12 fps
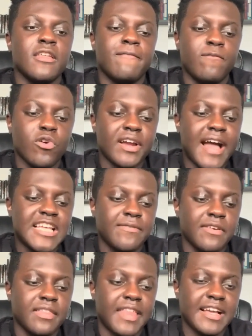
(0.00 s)
forecast for
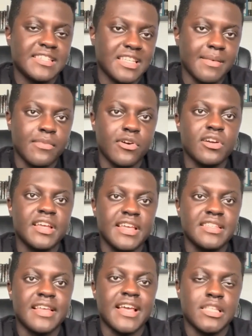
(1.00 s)
the next summer
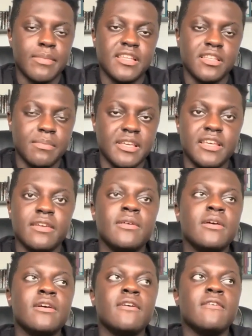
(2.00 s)
is estimated to be
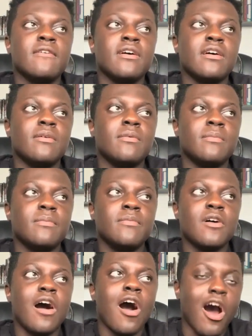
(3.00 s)

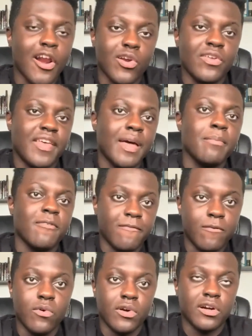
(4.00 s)
hotter than
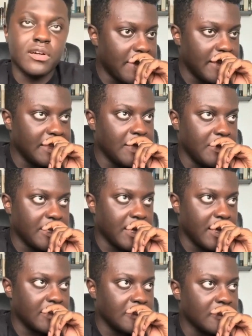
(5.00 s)
before, mainly
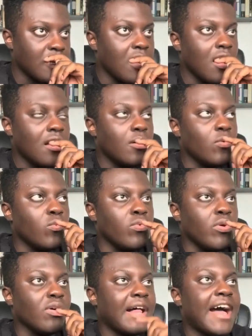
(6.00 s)
because we
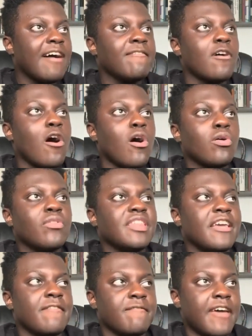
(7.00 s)
will have all the
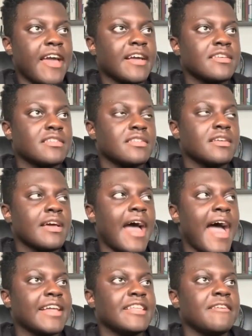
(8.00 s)
effects
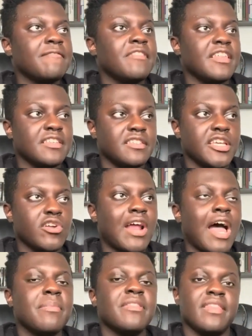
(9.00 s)
active this year
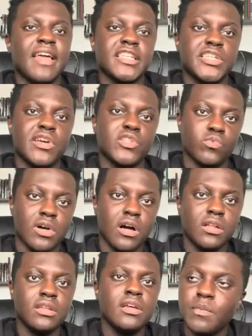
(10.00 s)
happen the next year as
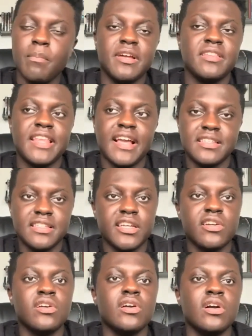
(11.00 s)
well, but next
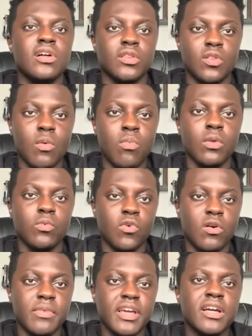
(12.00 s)
year global
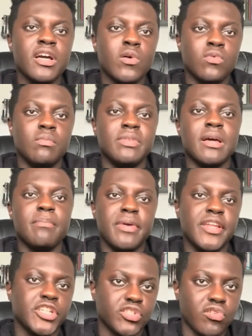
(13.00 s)
warming will be a
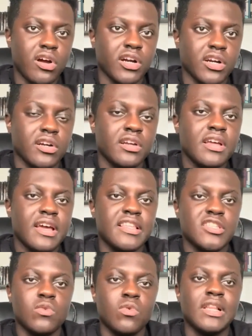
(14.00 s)
bit stronger, and
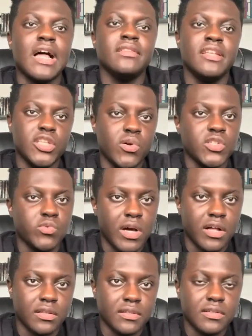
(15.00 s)
so will El Nino as
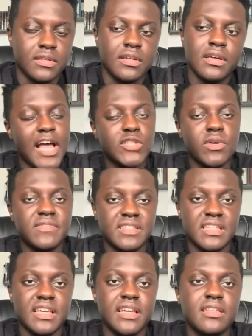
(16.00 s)
well. As we've
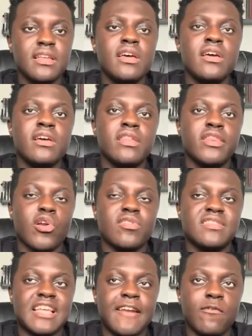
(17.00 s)
seen, there are
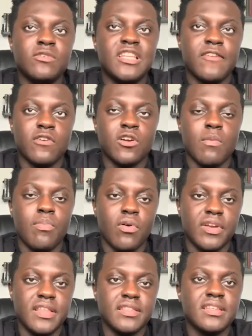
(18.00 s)
several different
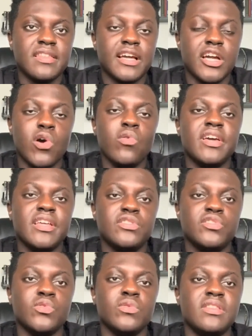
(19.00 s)
components that go
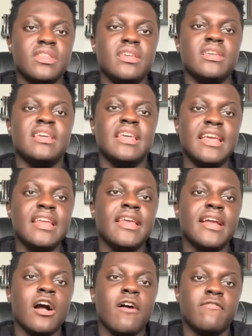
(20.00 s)
into the
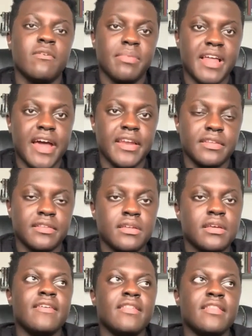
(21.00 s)
heating of the planet.
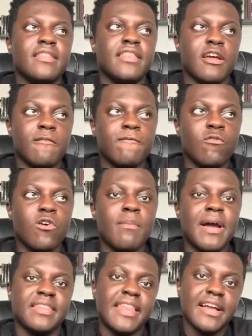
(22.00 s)
Therefore,
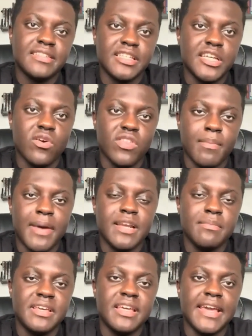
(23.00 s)
by next year, there might
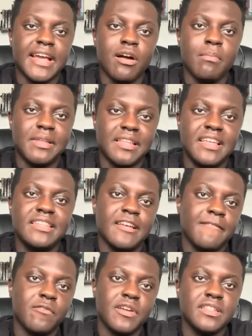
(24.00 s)
be a completely
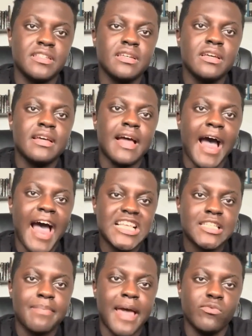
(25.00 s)
different
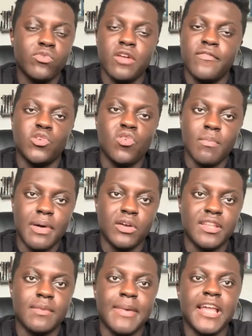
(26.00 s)
aspect we don't even know about
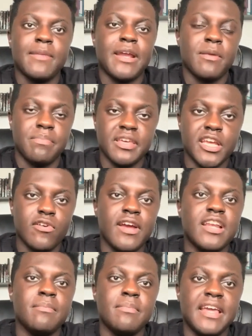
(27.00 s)
that might appear
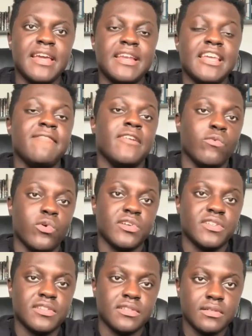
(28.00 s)
and make it even
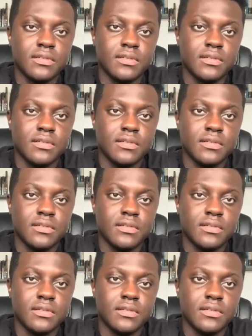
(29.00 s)
worse.